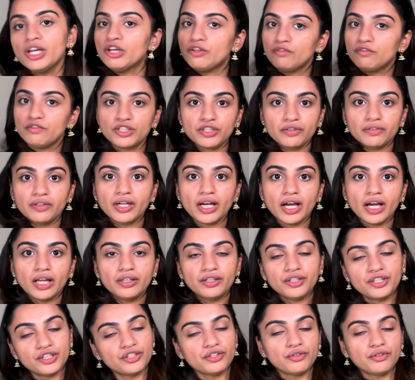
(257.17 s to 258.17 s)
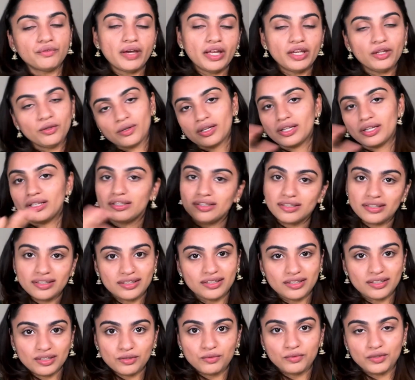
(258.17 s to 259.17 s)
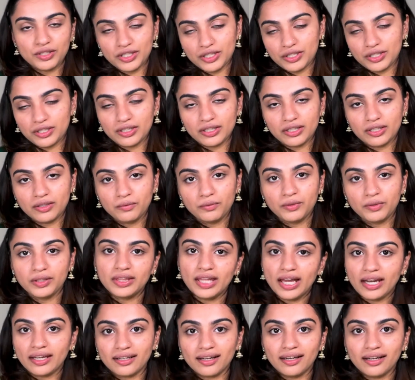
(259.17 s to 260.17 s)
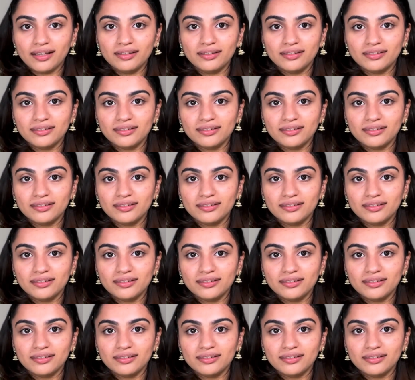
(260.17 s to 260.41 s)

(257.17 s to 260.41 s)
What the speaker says: whichever color dress you're wearing, you can just switch with that color.